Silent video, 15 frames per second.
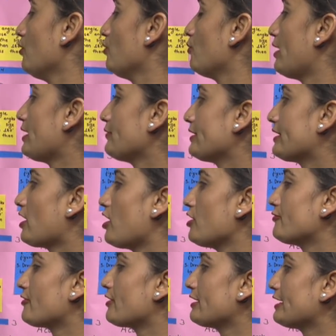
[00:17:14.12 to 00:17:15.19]
what we call
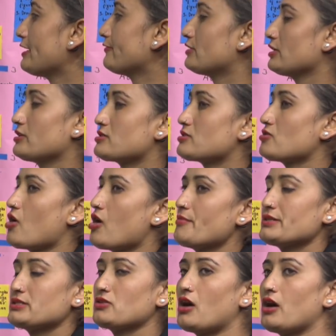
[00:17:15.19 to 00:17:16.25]
for, if their sum
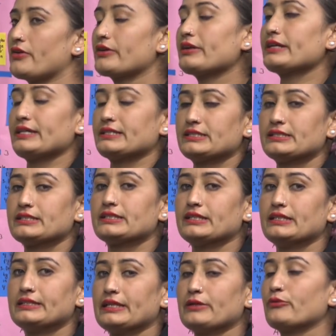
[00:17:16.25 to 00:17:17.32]
is 180
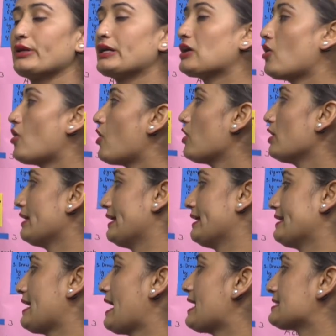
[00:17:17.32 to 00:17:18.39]
degree, then we call
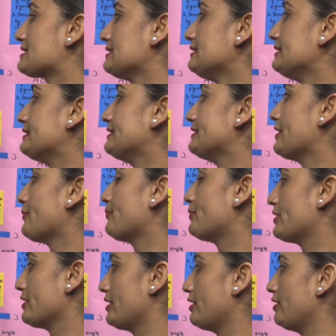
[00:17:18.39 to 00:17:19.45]
it as a linear
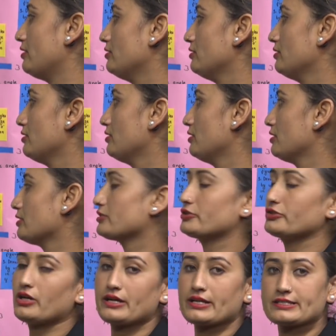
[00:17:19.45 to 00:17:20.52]
pair.
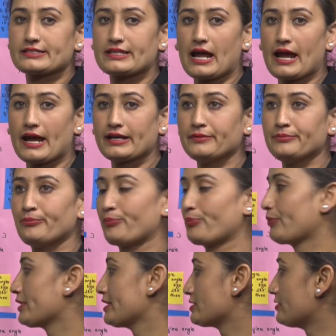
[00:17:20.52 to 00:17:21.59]
Do you understand?
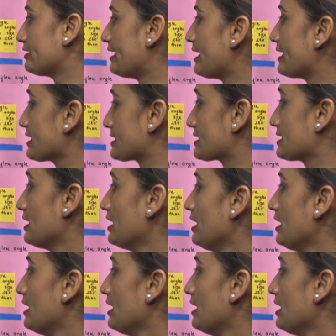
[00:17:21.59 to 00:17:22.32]
So let's